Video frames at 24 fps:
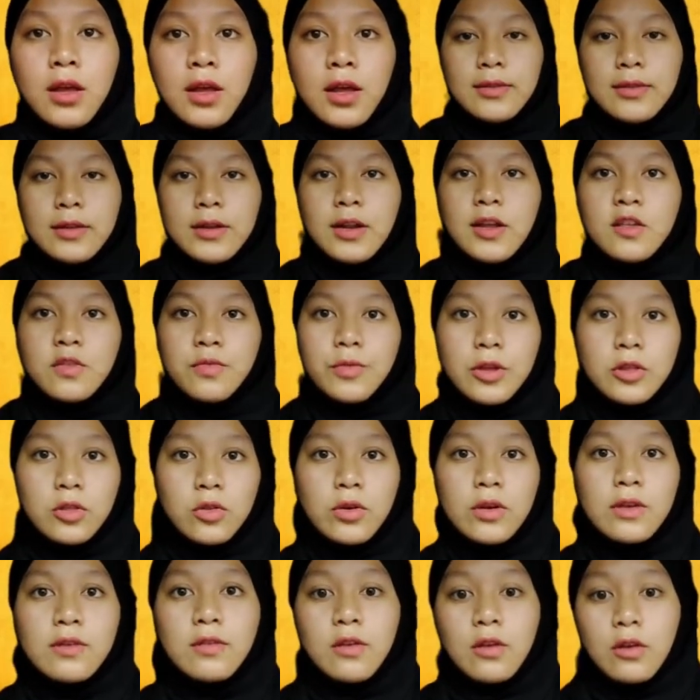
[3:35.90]
The next factor
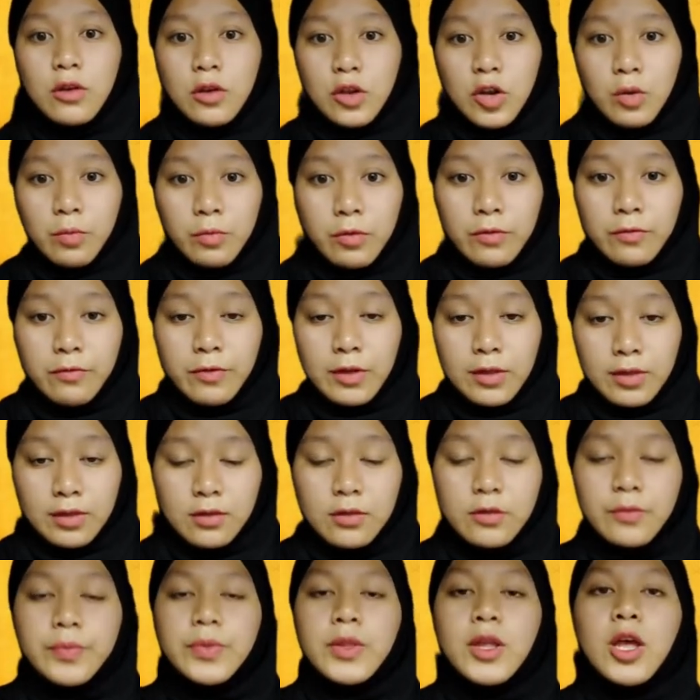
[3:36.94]
is economic
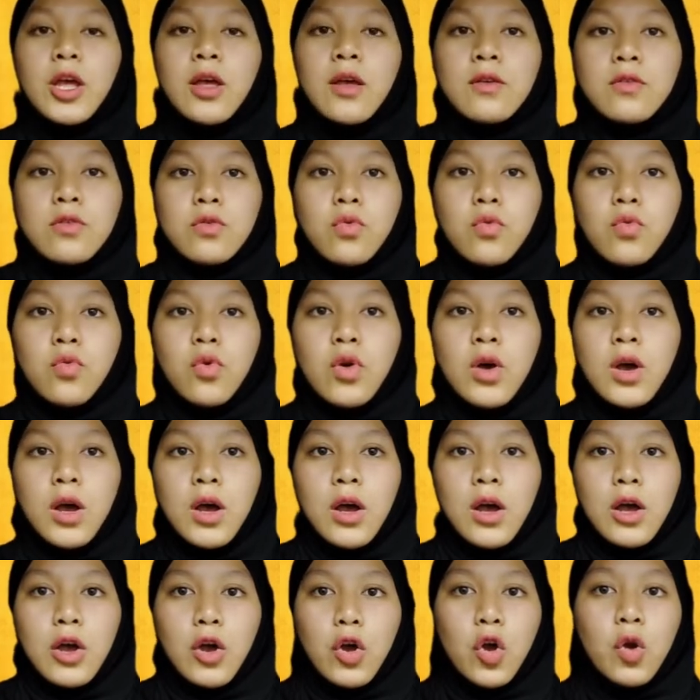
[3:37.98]
factor. So
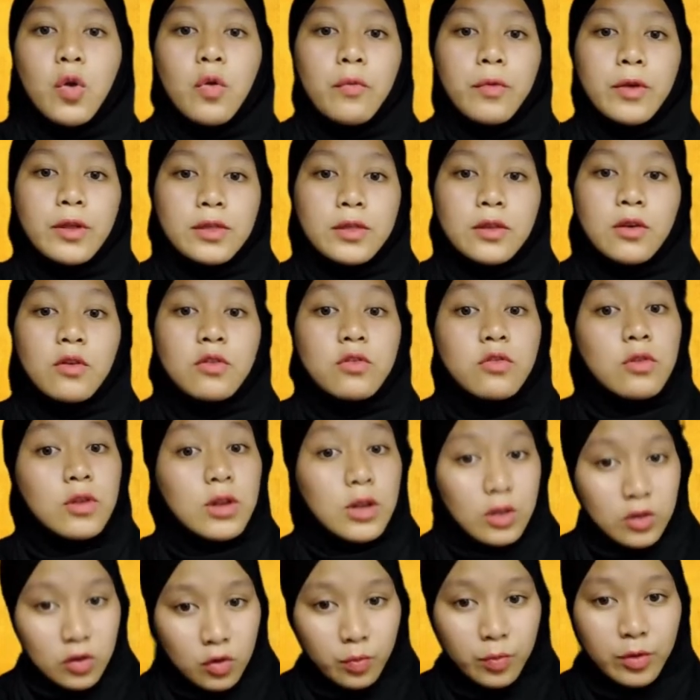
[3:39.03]
economic factor also
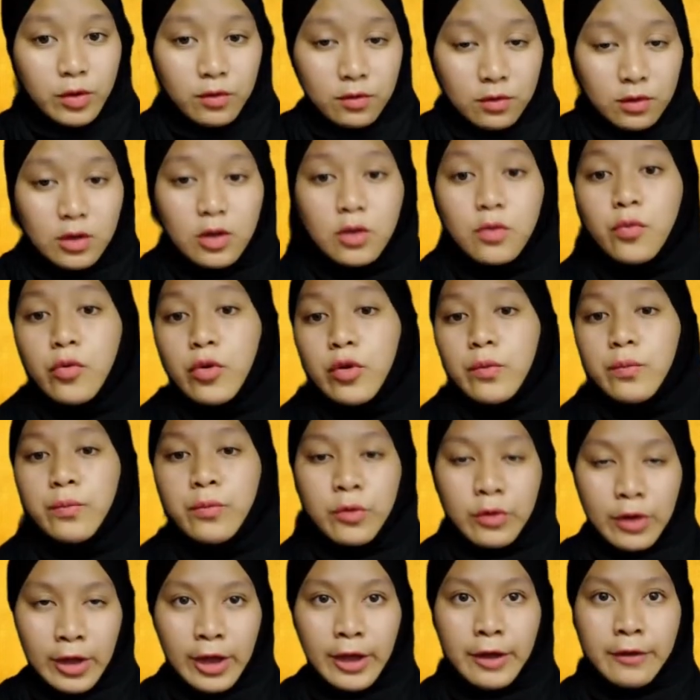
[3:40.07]
need to be considered for
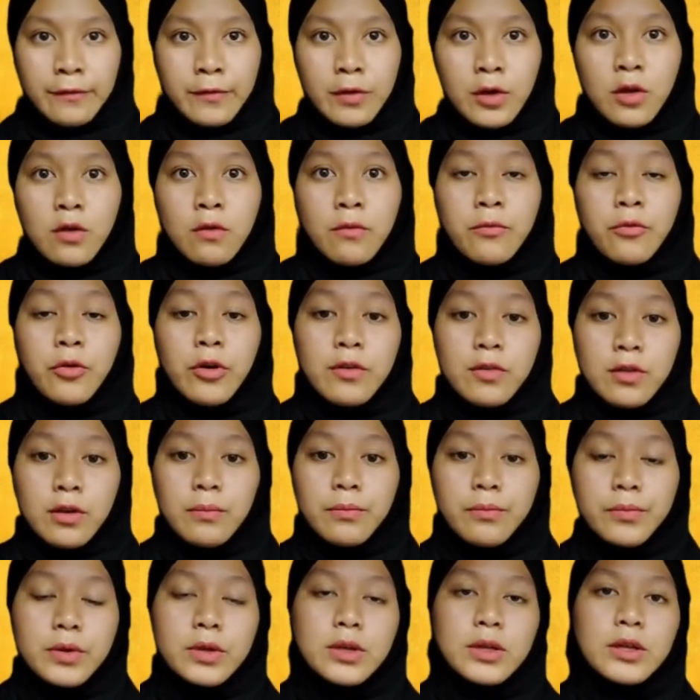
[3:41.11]
both apps. For
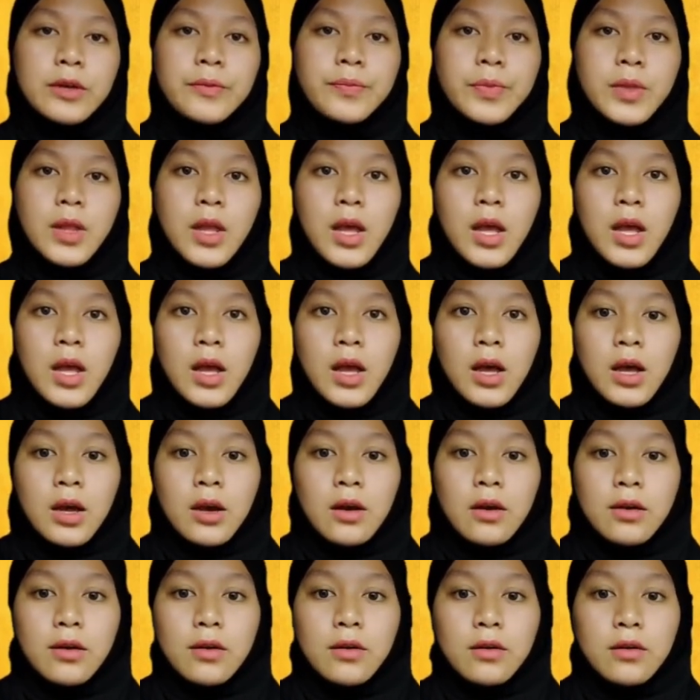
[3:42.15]
example,
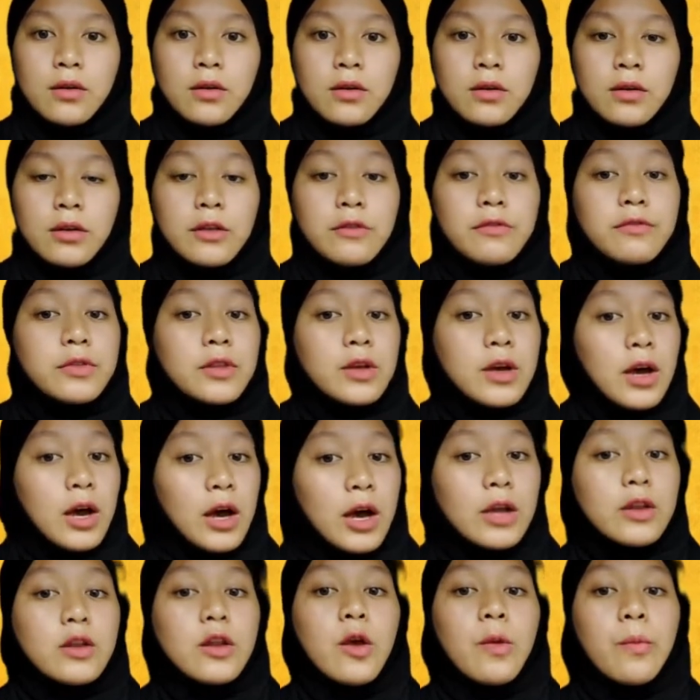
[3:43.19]
if the
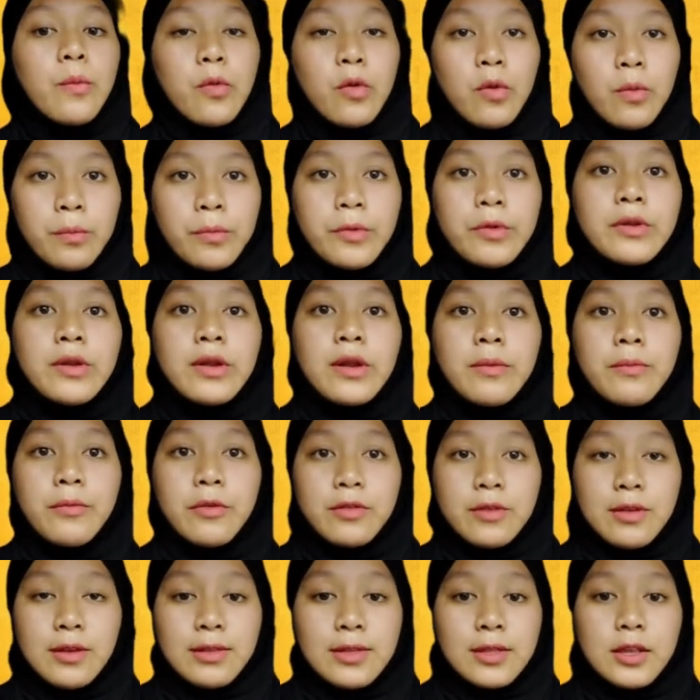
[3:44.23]
unemployment
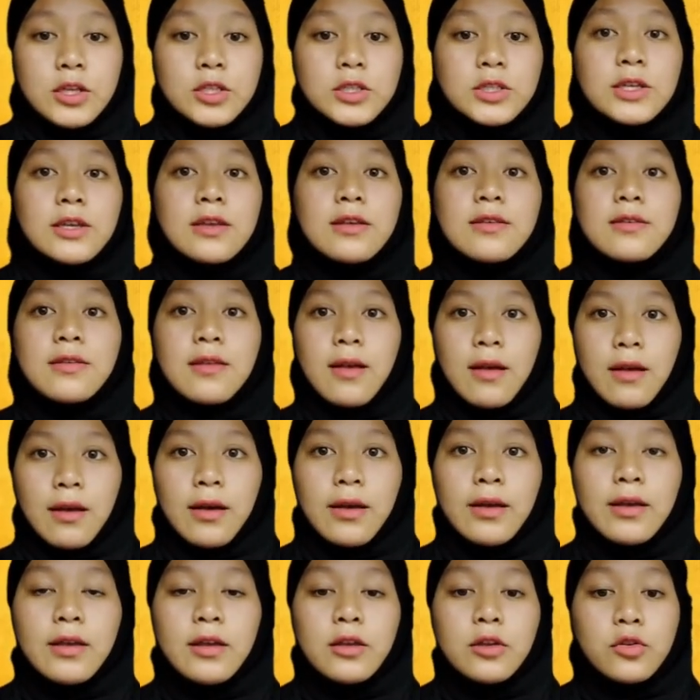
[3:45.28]
percentage is
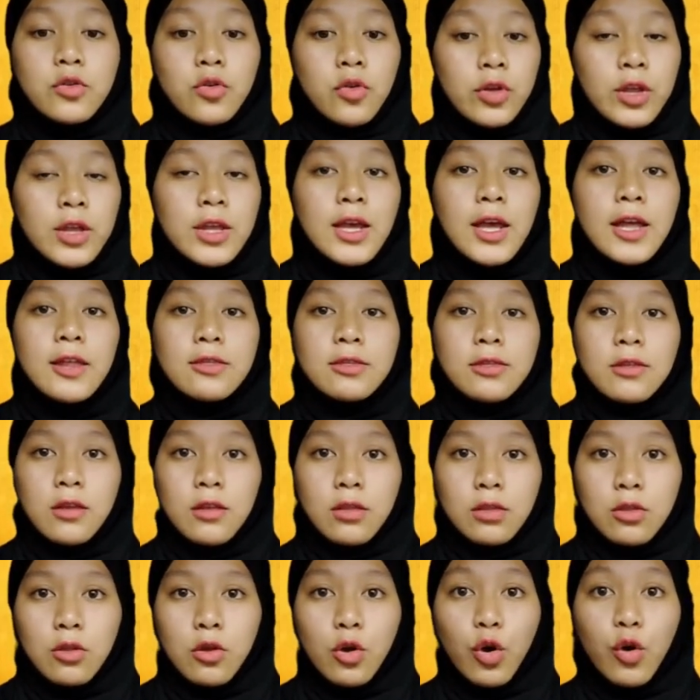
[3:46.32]
high, Douyin and
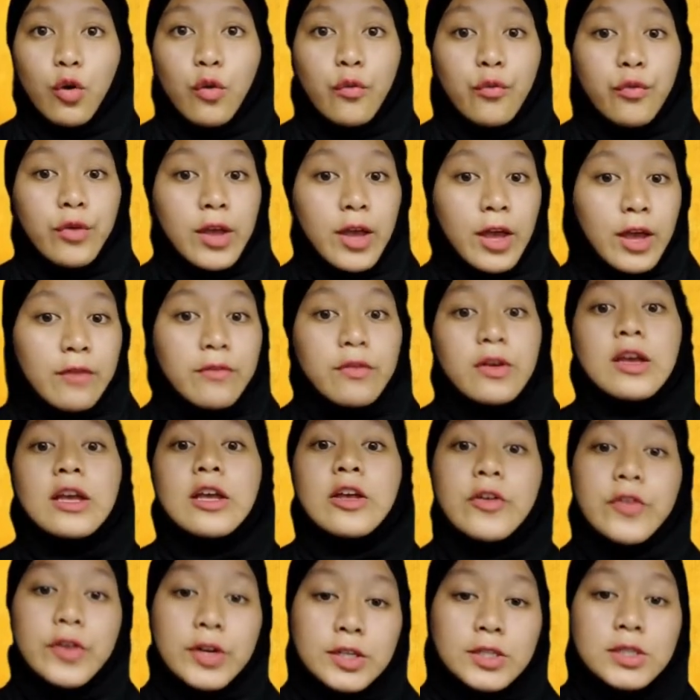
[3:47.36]
TikTok we have
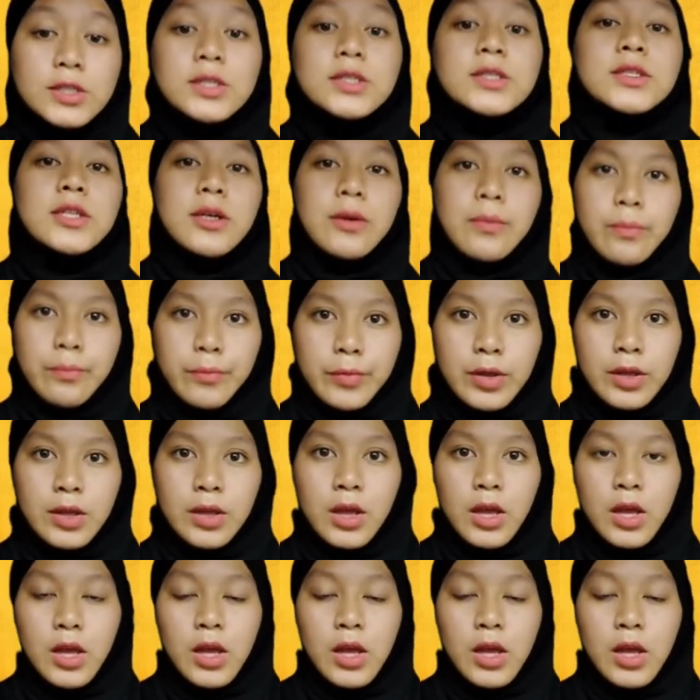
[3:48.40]
greater dumping.